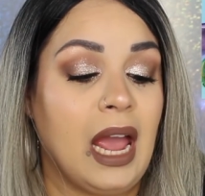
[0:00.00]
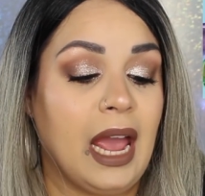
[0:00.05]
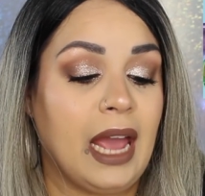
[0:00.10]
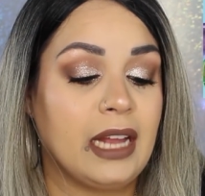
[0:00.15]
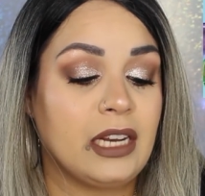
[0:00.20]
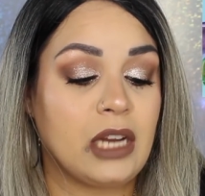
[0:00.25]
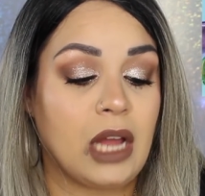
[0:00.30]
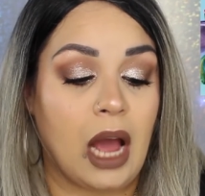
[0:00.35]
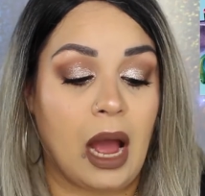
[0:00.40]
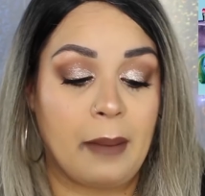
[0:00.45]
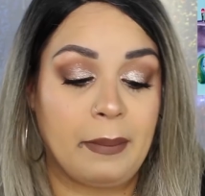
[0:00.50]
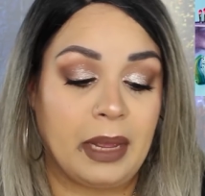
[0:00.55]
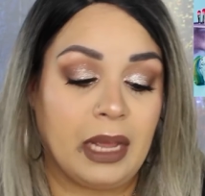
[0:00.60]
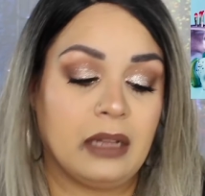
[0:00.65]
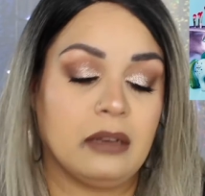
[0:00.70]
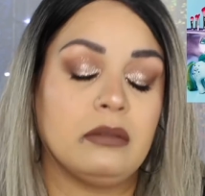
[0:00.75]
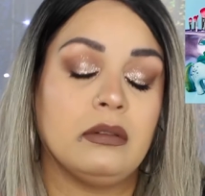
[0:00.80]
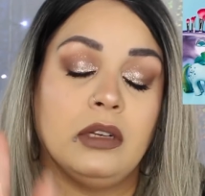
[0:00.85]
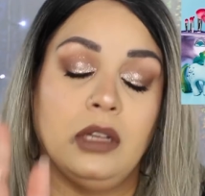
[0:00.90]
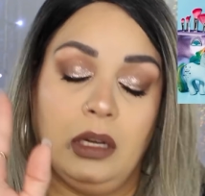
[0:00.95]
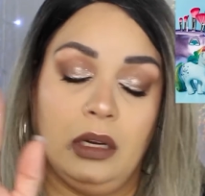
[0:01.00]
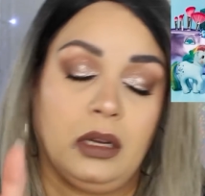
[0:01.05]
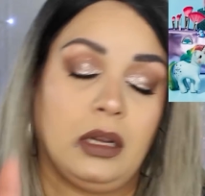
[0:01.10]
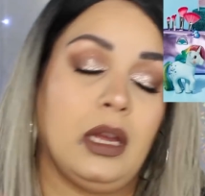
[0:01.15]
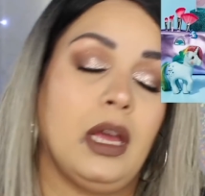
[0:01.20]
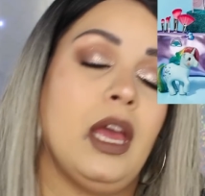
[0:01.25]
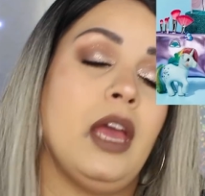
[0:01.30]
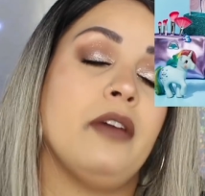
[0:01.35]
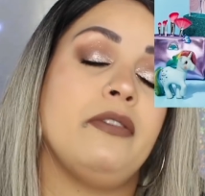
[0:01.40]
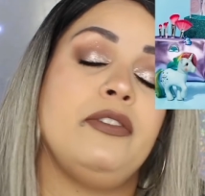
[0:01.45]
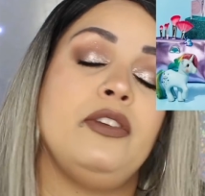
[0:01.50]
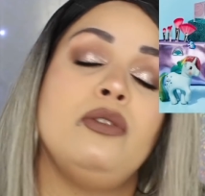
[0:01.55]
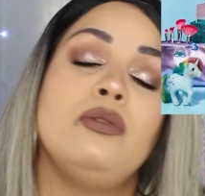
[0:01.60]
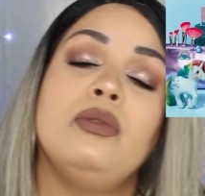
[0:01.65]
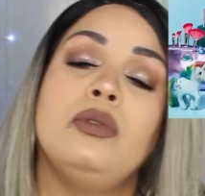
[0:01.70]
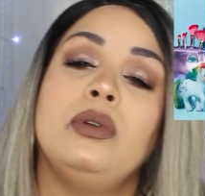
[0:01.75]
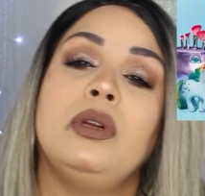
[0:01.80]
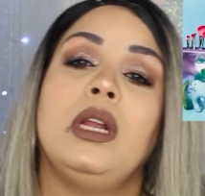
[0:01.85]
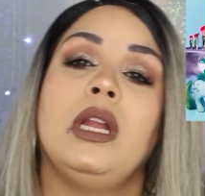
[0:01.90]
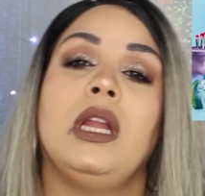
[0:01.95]
And I mean, look, if
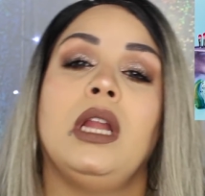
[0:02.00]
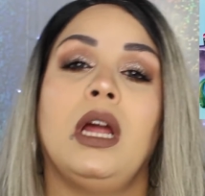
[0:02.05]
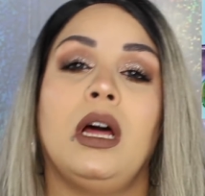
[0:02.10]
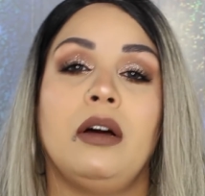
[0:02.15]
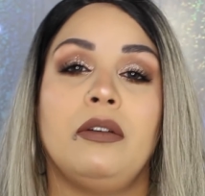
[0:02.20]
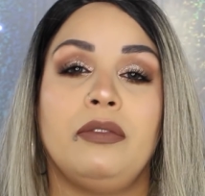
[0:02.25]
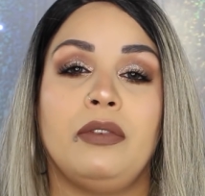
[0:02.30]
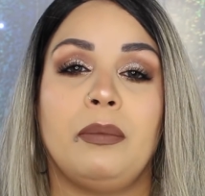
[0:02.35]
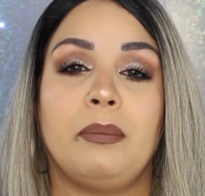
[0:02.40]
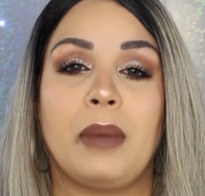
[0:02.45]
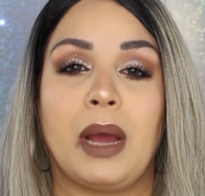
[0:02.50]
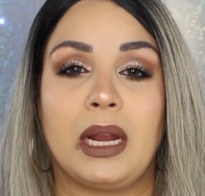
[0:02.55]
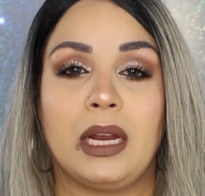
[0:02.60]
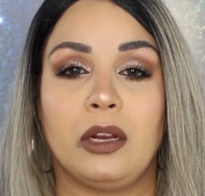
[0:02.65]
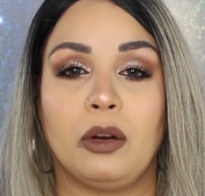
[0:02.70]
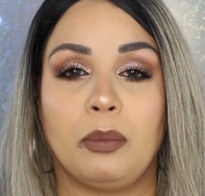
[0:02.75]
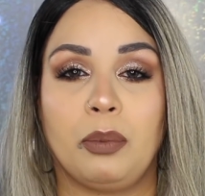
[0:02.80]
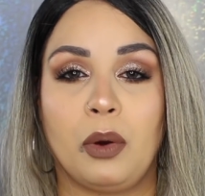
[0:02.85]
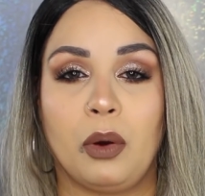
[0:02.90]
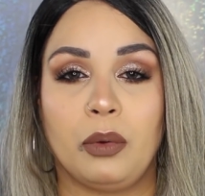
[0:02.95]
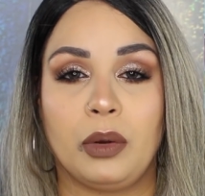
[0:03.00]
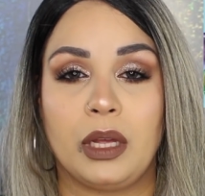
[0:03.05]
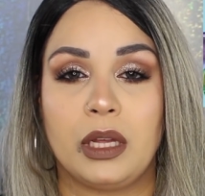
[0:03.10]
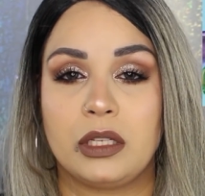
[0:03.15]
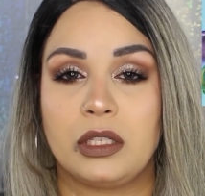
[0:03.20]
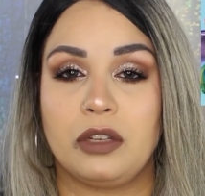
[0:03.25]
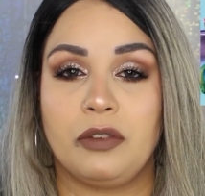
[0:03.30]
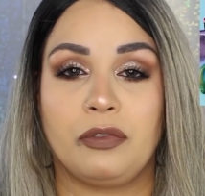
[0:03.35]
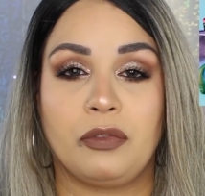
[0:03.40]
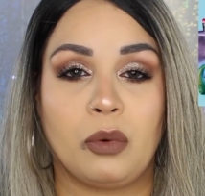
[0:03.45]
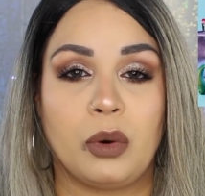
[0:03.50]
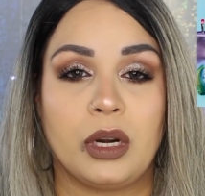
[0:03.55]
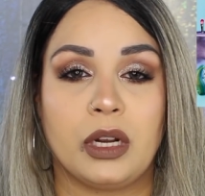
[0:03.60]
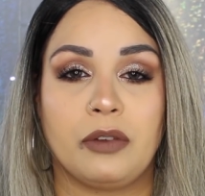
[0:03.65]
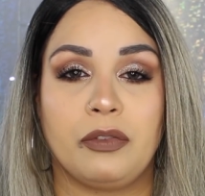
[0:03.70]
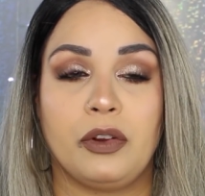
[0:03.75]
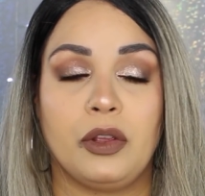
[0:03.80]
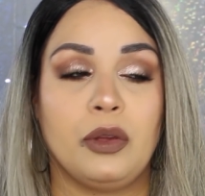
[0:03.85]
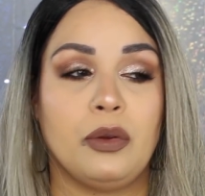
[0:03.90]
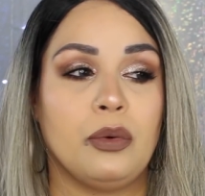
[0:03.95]
you love My Little Pony, it's
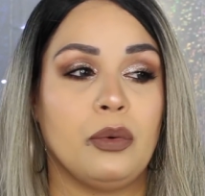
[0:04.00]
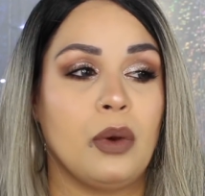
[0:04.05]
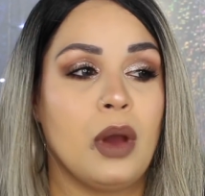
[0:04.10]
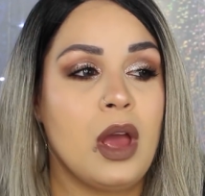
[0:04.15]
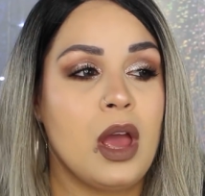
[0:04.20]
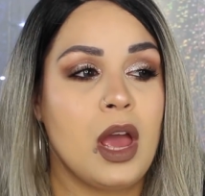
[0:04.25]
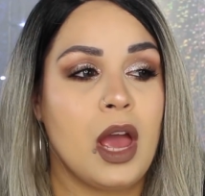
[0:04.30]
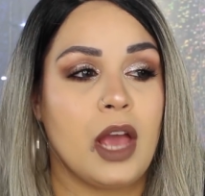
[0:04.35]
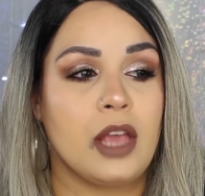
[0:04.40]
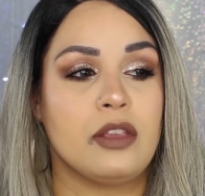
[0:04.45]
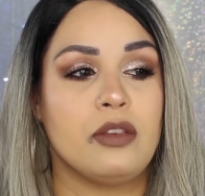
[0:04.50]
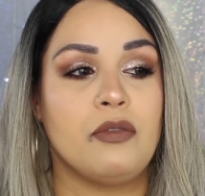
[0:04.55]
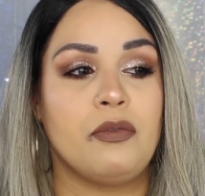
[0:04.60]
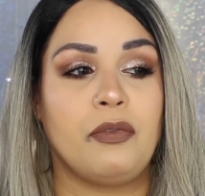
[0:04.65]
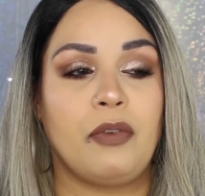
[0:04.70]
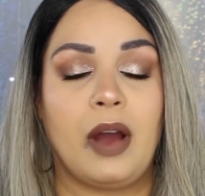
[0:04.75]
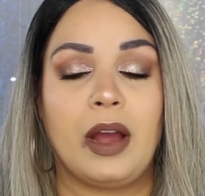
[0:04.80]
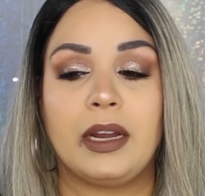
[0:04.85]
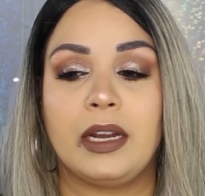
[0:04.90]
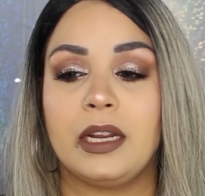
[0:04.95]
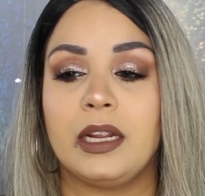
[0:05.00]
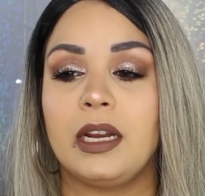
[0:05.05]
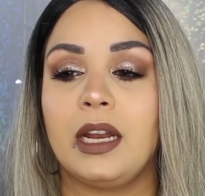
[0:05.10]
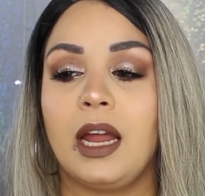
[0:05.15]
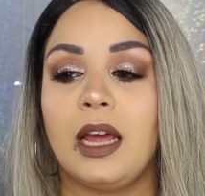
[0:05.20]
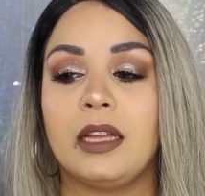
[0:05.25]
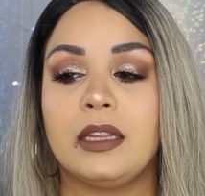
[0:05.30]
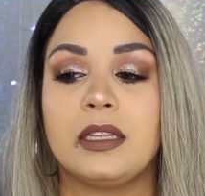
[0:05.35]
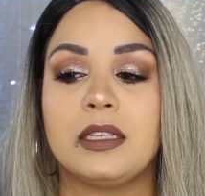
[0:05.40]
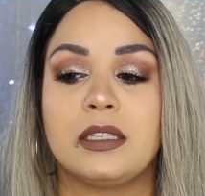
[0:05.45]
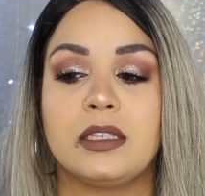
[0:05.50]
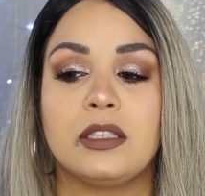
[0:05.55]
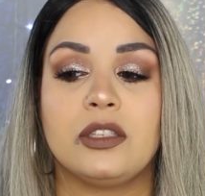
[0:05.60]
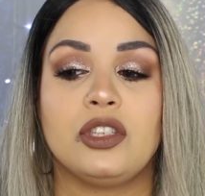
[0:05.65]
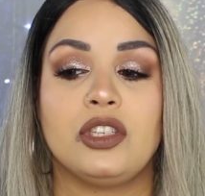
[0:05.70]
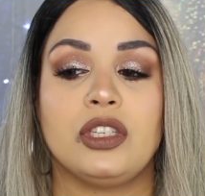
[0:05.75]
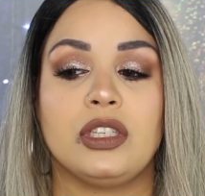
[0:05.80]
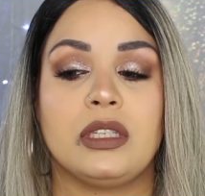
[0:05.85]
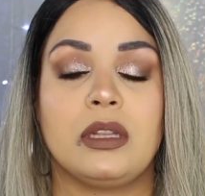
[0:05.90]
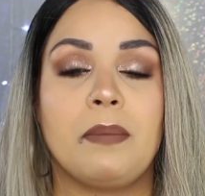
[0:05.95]
euphoric for you, and you find it like, this
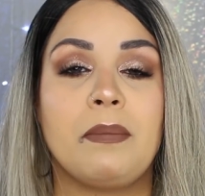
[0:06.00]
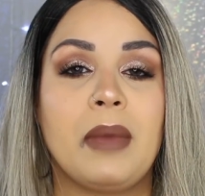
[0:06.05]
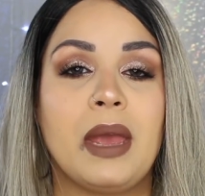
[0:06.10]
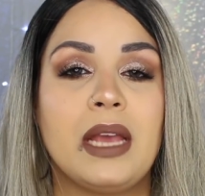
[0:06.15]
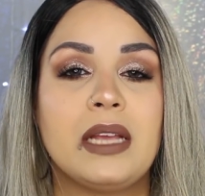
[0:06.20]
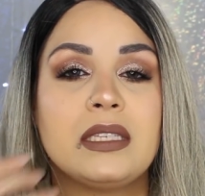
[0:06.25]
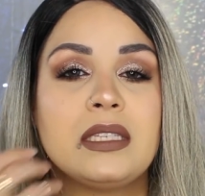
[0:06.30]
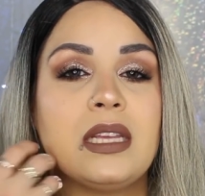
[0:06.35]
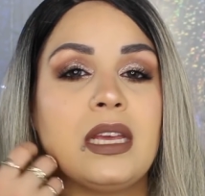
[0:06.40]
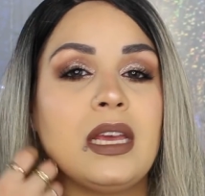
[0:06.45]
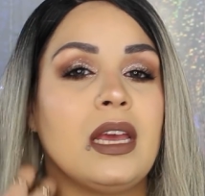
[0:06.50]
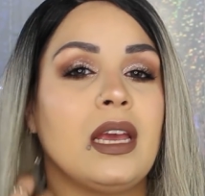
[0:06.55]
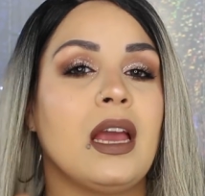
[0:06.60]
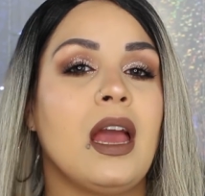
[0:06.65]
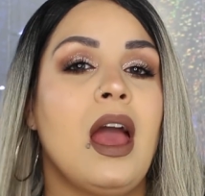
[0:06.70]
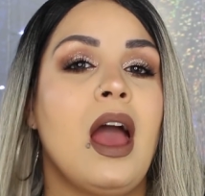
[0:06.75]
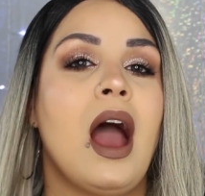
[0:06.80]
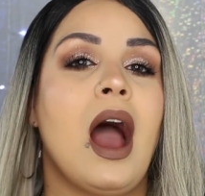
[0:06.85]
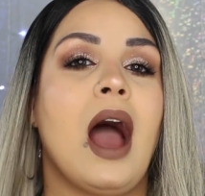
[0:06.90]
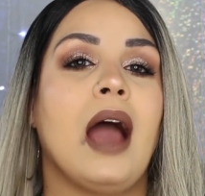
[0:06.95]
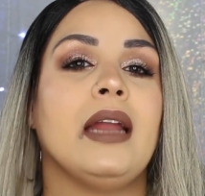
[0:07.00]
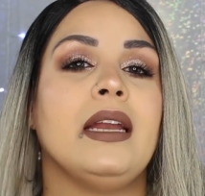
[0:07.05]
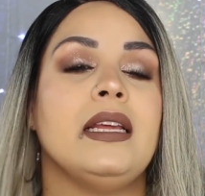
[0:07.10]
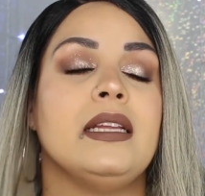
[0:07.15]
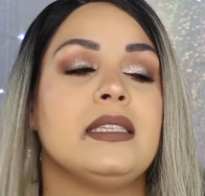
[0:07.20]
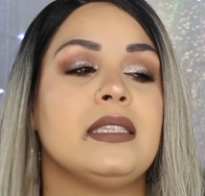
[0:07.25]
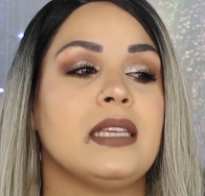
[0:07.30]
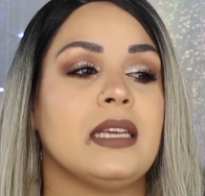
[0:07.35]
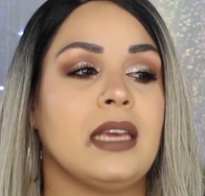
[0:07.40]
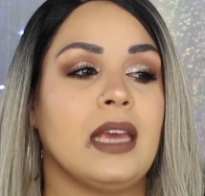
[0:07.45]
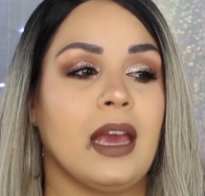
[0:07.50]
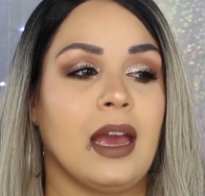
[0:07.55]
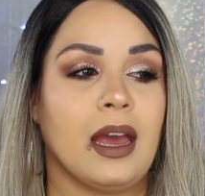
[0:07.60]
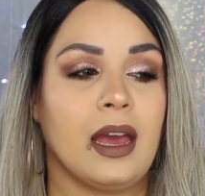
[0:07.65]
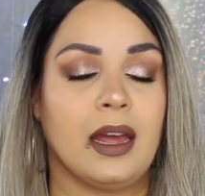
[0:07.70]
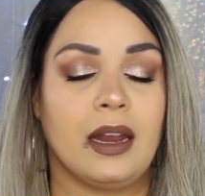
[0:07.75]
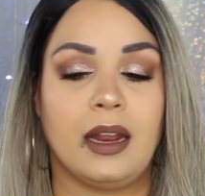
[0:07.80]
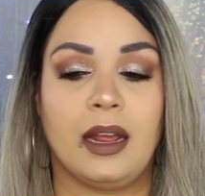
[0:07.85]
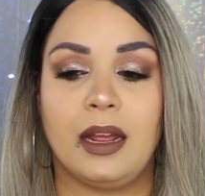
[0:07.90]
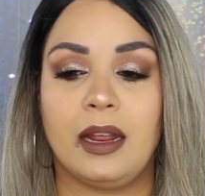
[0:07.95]
is just amazing, I need to
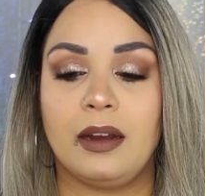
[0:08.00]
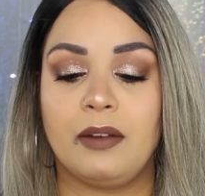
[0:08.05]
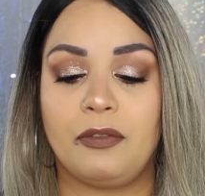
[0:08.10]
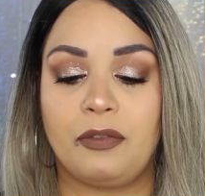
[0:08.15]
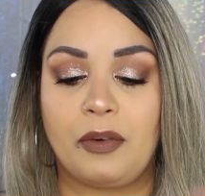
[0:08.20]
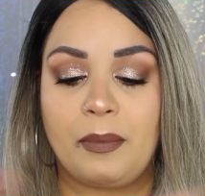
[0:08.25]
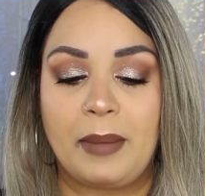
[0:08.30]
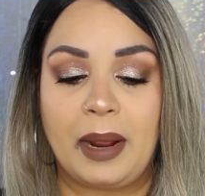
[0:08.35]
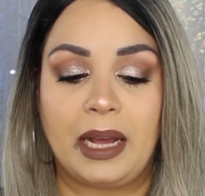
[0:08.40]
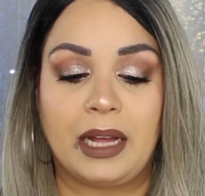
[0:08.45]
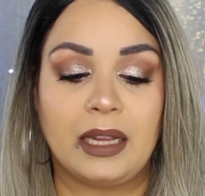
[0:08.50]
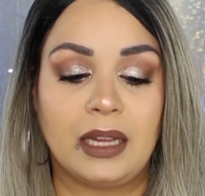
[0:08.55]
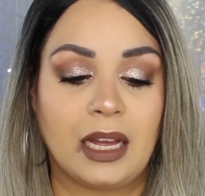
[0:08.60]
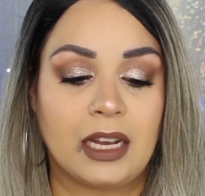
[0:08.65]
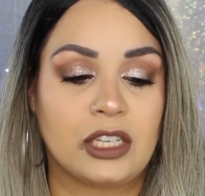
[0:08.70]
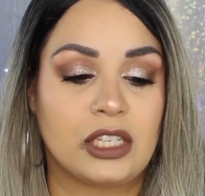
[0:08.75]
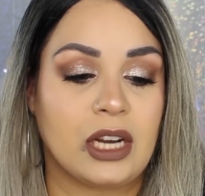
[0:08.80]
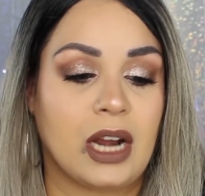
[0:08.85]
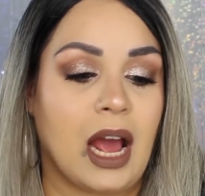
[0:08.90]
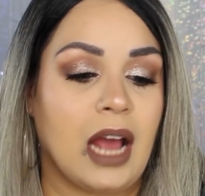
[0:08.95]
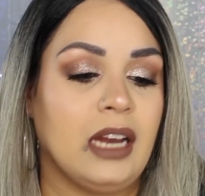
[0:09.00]
get it for my collection.